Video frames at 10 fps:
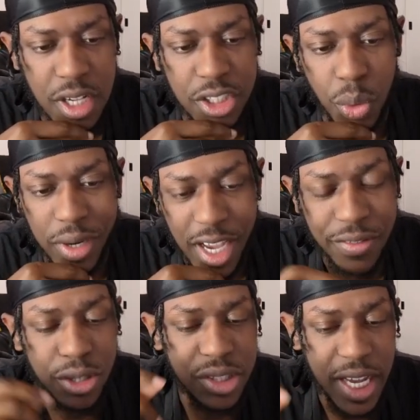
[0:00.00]
So whenever
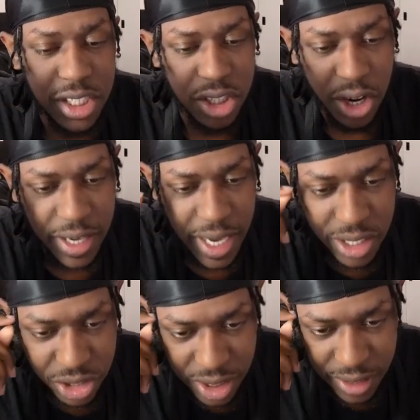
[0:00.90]
you touch a dark
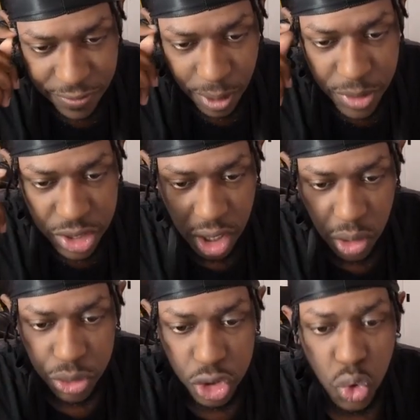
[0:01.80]
energy from the
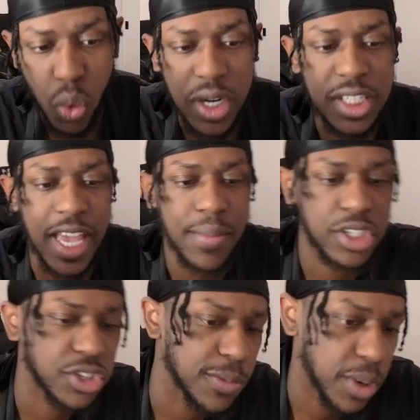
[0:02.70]
zone, 20 damage
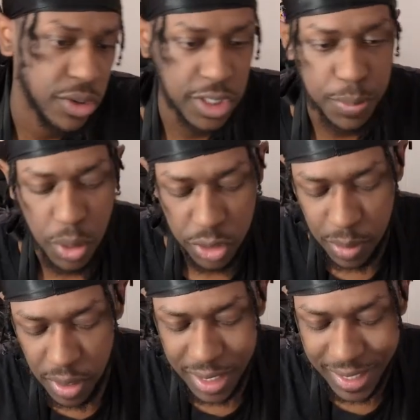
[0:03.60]
to your opponent's
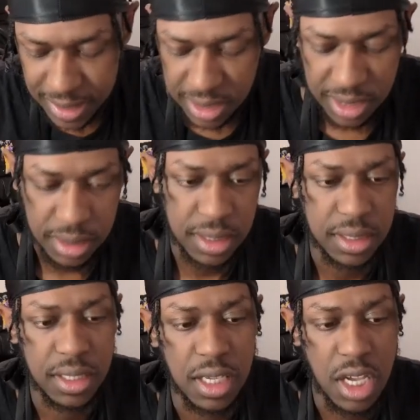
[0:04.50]
Pokemon instantly.
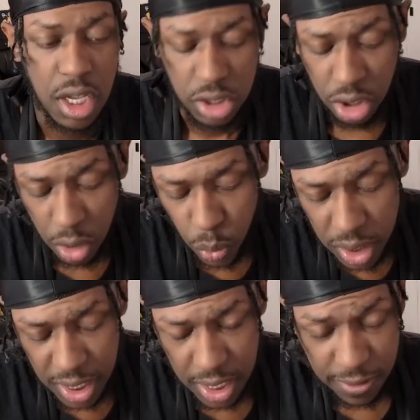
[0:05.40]
So you're
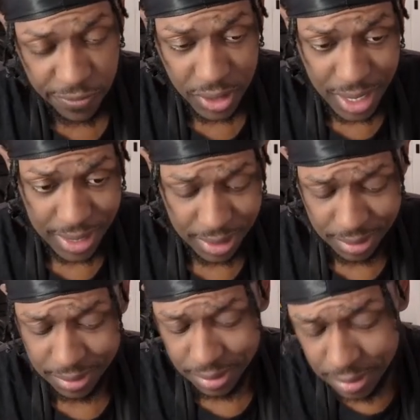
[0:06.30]
really hitting for like
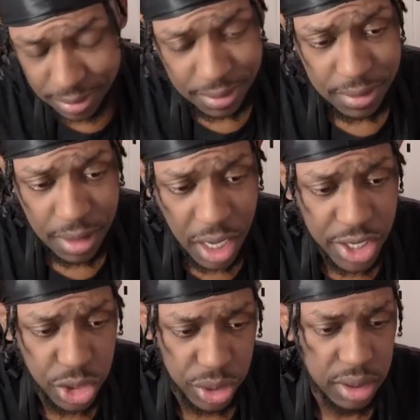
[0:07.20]
100.